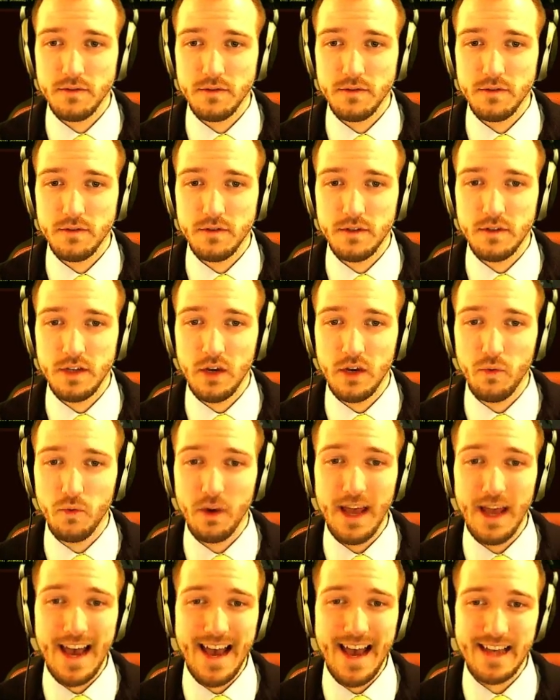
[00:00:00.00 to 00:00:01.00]
tier 1
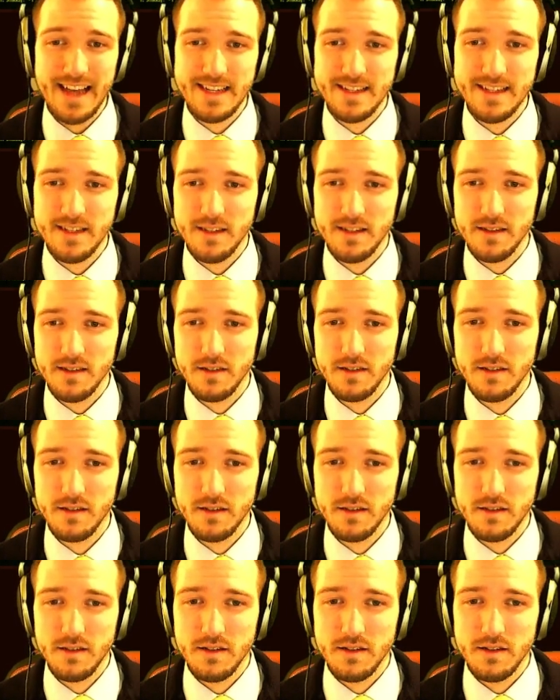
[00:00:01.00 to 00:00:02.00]
axe,
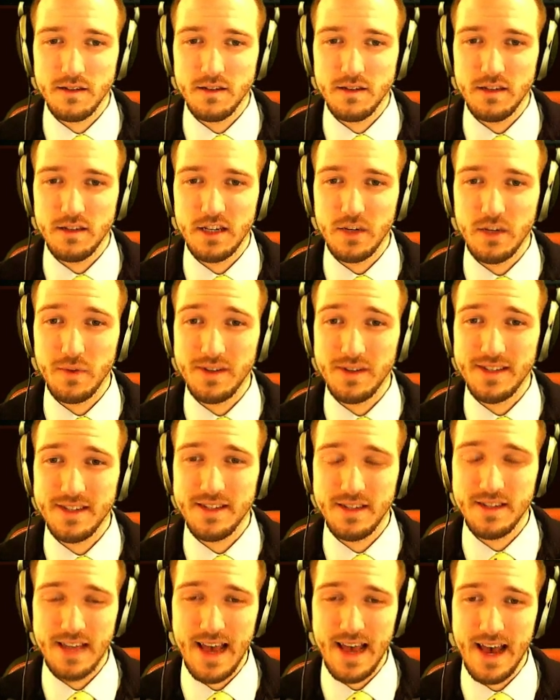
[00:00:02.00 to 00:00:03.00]
tier 1
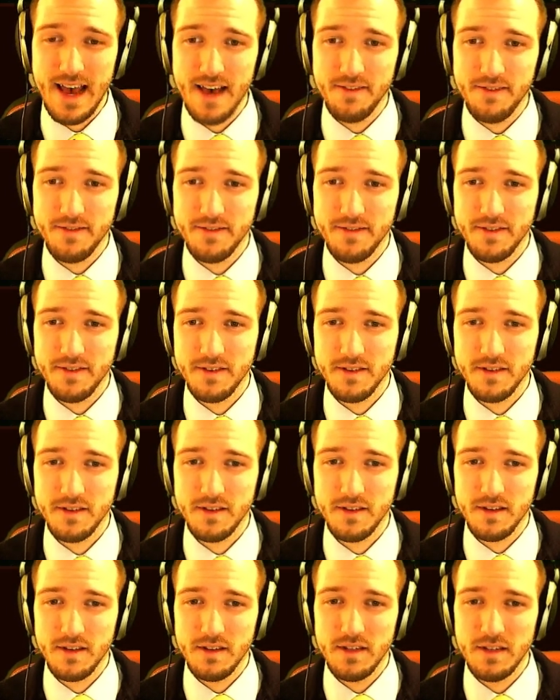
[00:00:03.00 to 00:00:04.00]
staff,
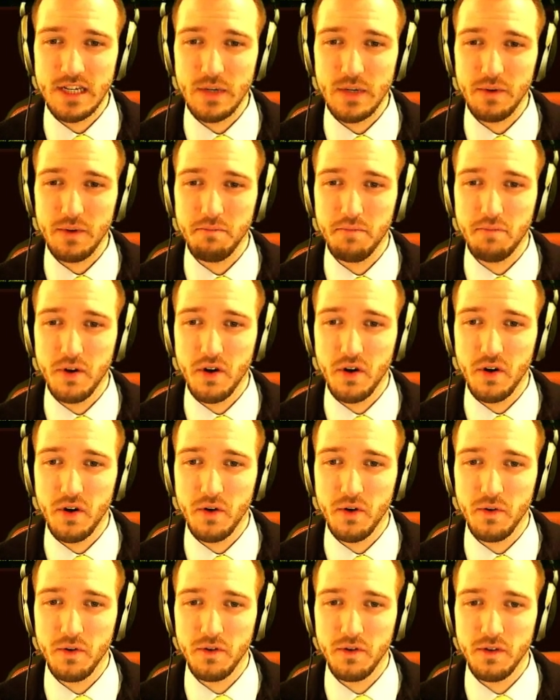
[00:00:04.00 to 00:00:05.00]
tier 1
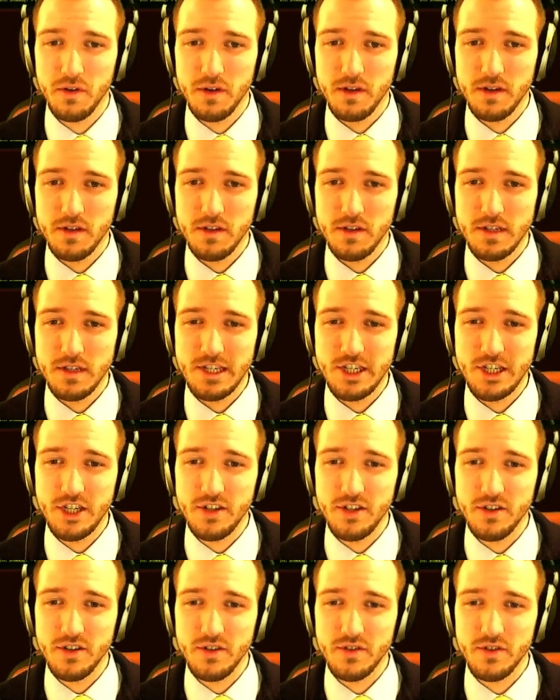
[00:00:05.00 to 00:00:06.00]
bow,
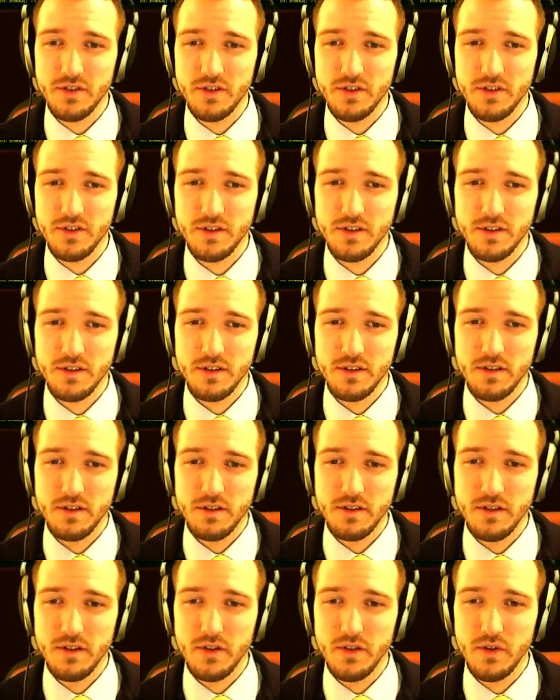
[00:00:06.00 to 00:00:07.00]
shield,
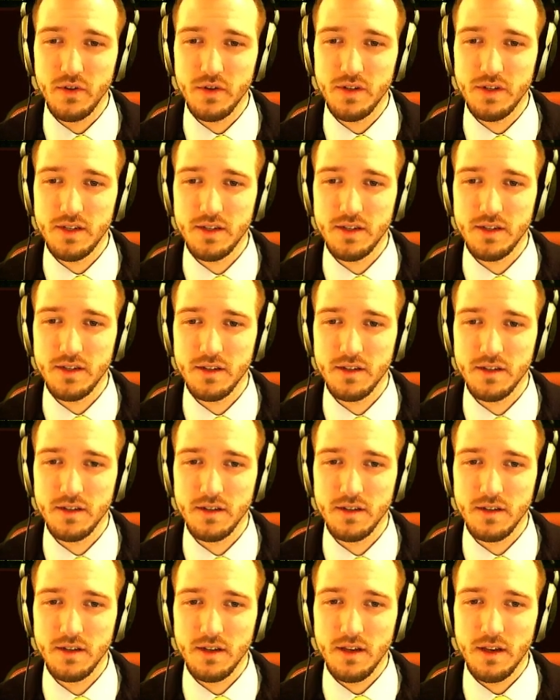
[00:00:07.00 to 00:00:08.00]
loot,
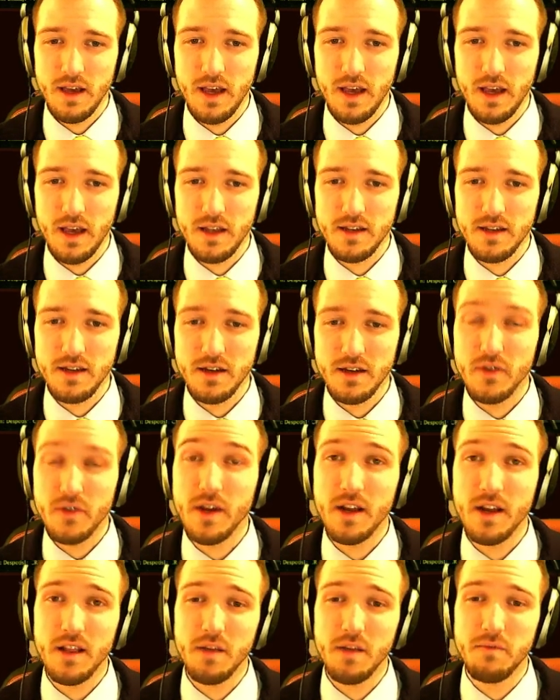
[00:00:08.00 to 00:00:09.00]
and great
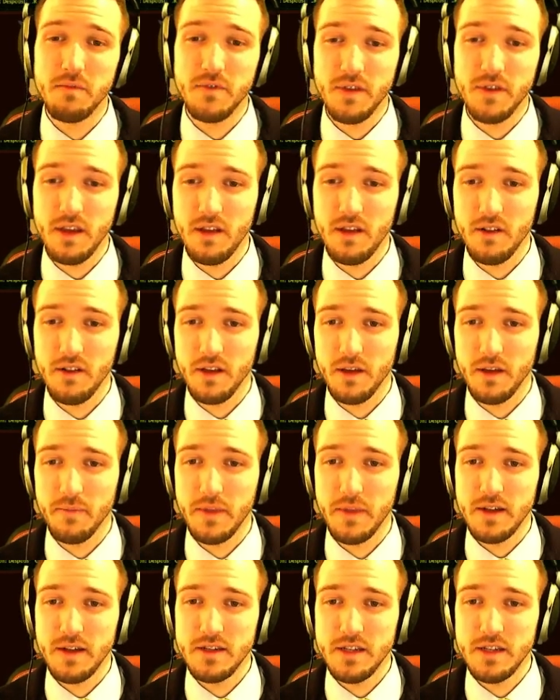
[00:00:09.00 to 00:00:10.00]
club for healing.
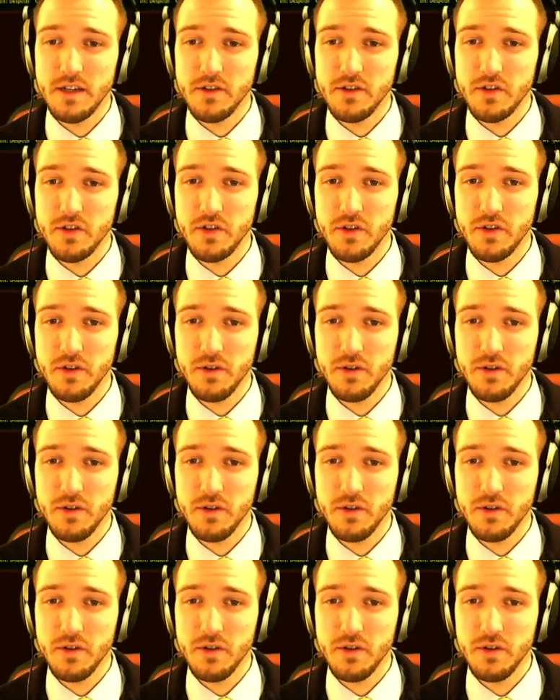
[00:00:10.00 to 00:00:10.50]
Tier 2